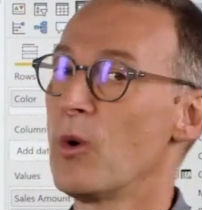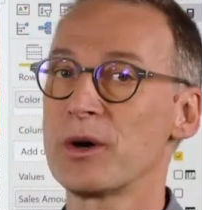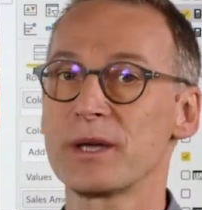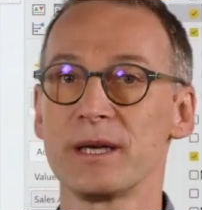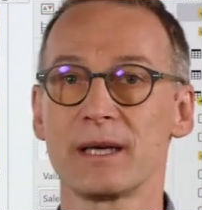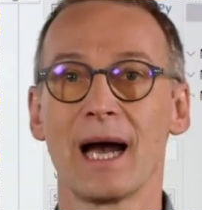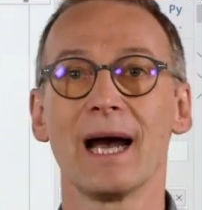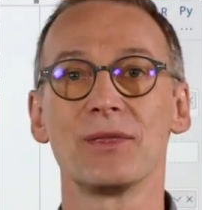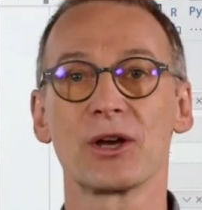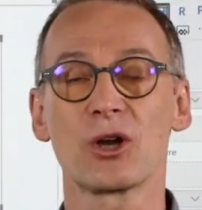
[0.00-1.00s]
working
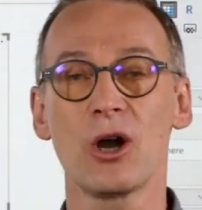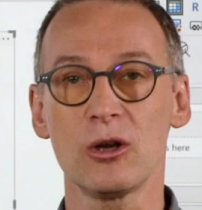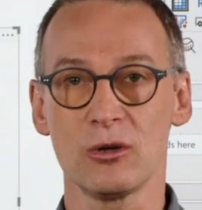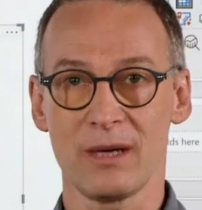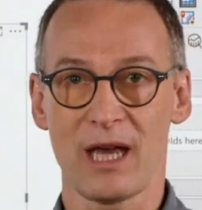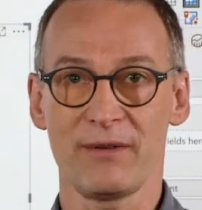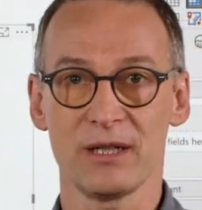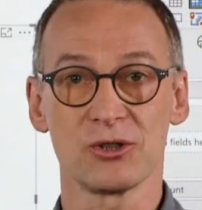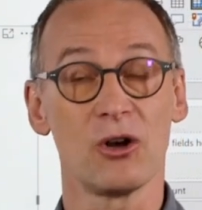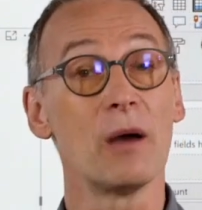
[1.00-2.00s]
at the column level,
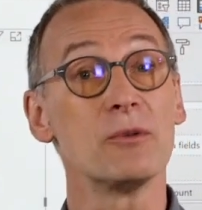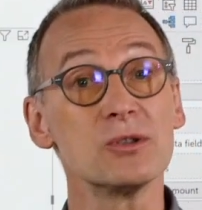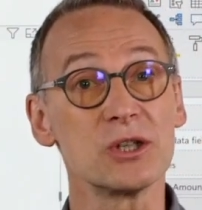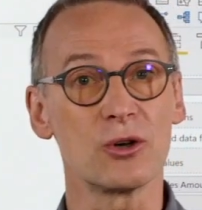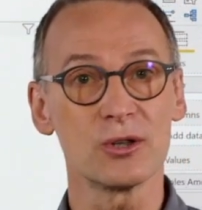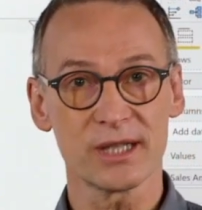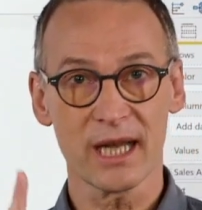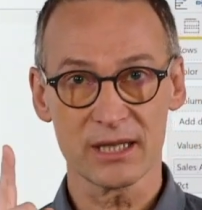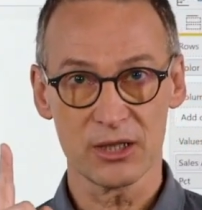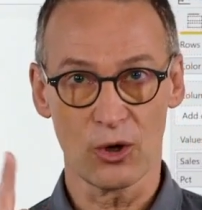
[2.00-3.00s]
so I'm using all
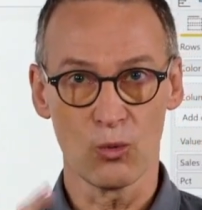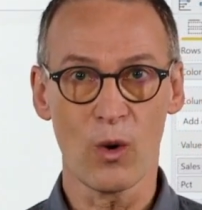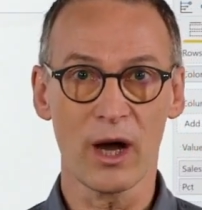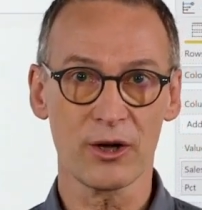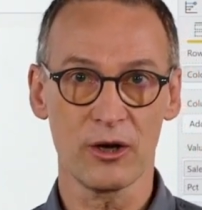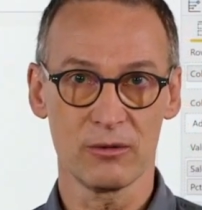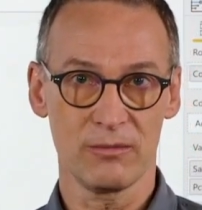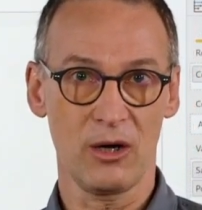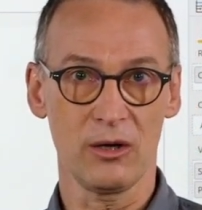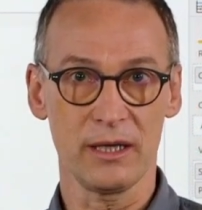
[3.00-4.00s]
selected on one column
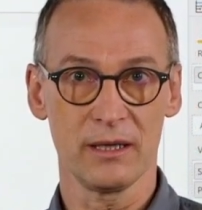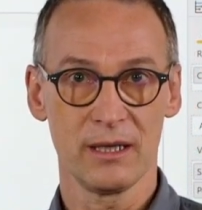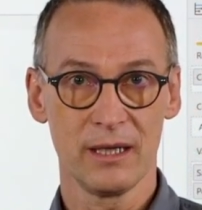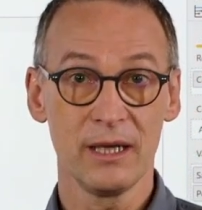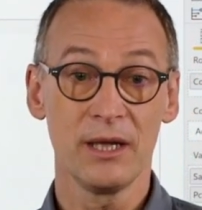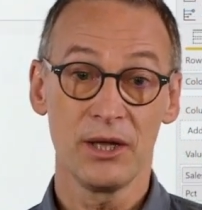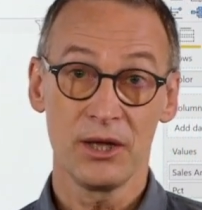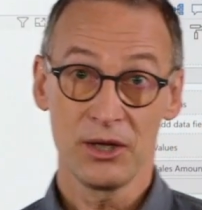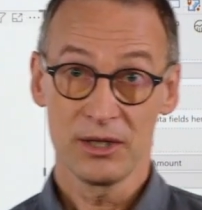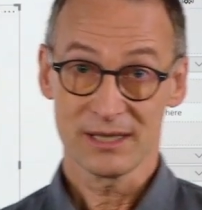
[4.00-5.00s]
only.
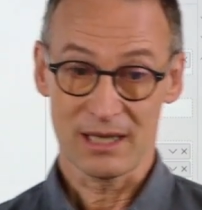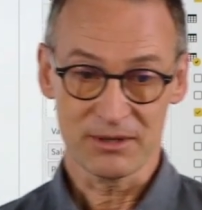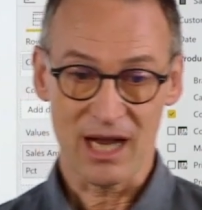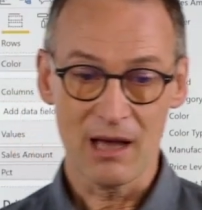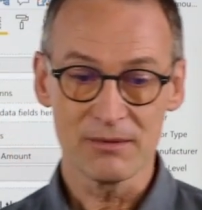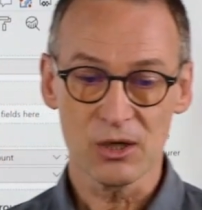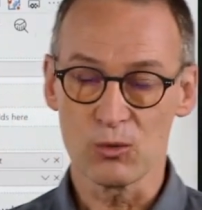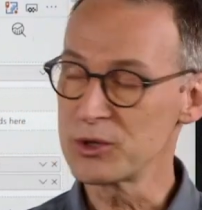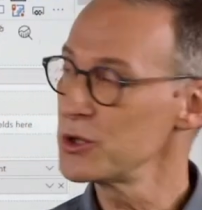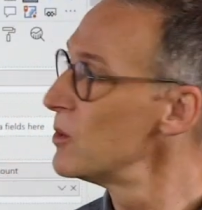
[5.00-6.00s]
Sometimes
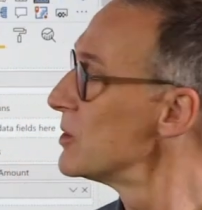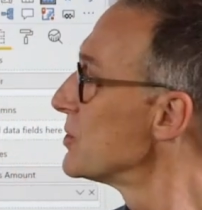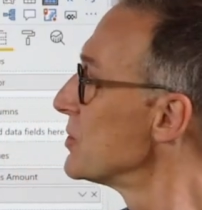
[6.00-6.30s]
what you want